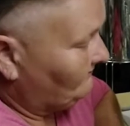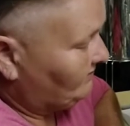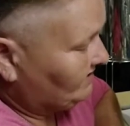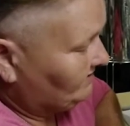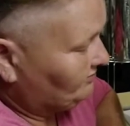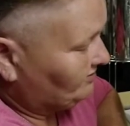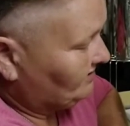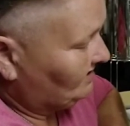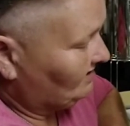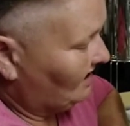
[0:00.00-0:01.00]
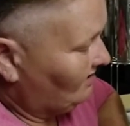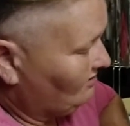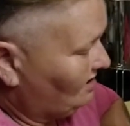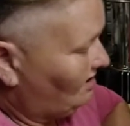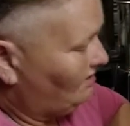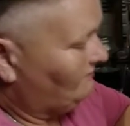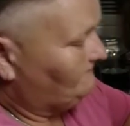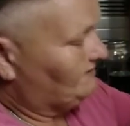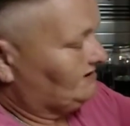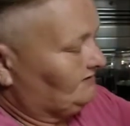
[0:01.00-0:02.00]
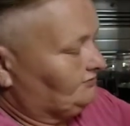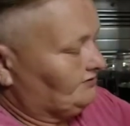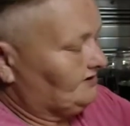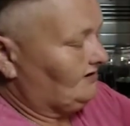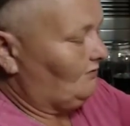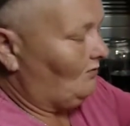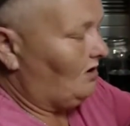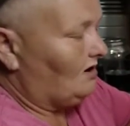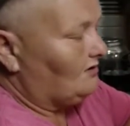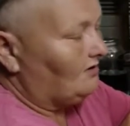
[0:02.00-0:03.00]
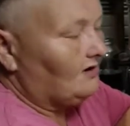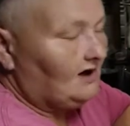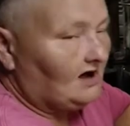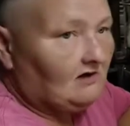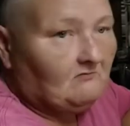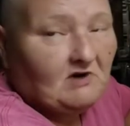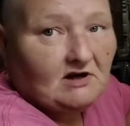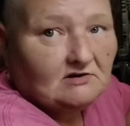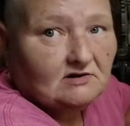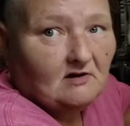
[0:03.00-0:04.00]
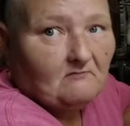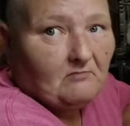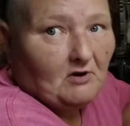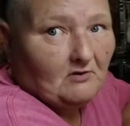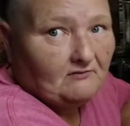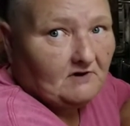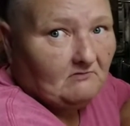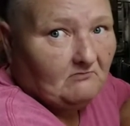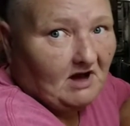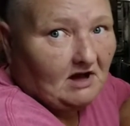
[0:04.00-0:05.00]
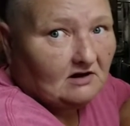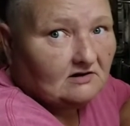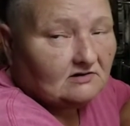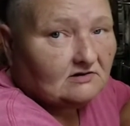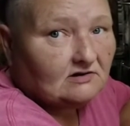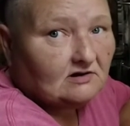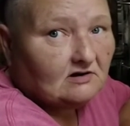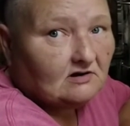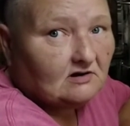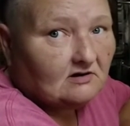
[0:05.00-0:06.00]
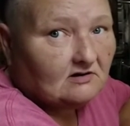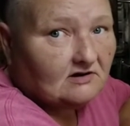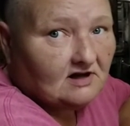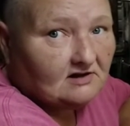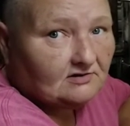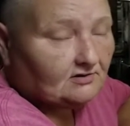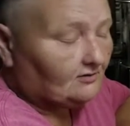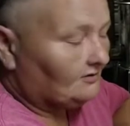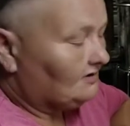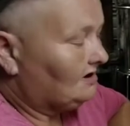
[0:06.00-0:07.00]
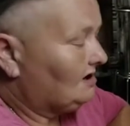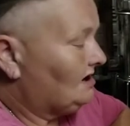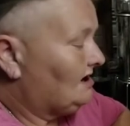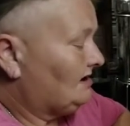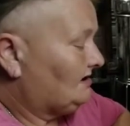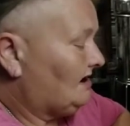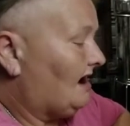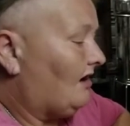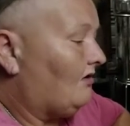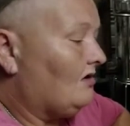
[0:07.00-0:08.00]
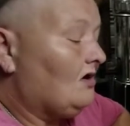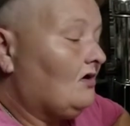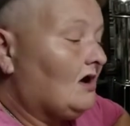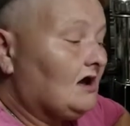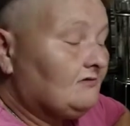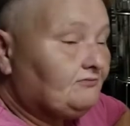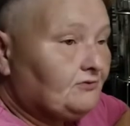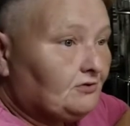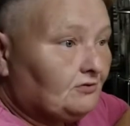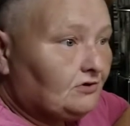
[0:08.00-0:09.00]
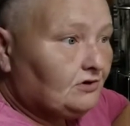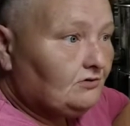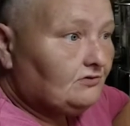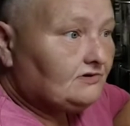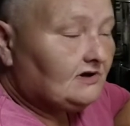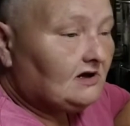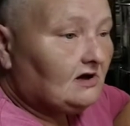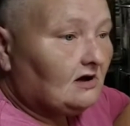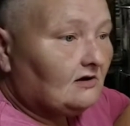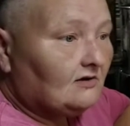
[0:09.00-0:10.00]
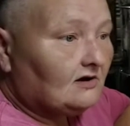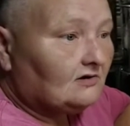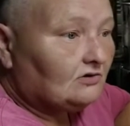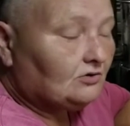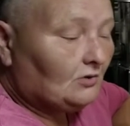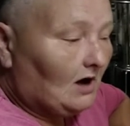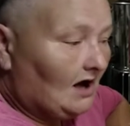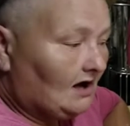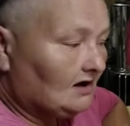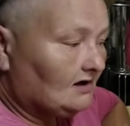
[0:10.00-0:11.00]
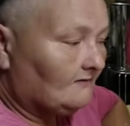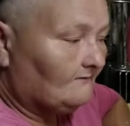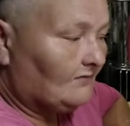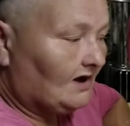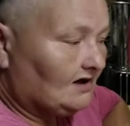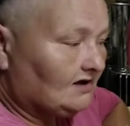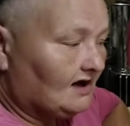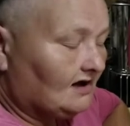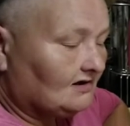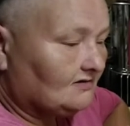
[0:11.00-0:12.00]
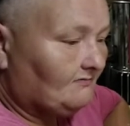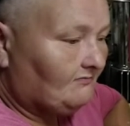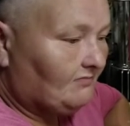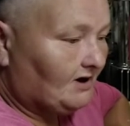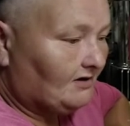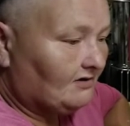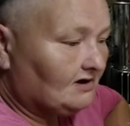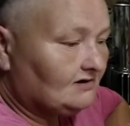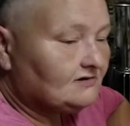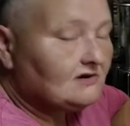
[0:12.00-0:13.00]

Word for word: 50% alcohol, 50% water. It makes a perfect balance tincture. Now, if you're using the dried Vitex berries,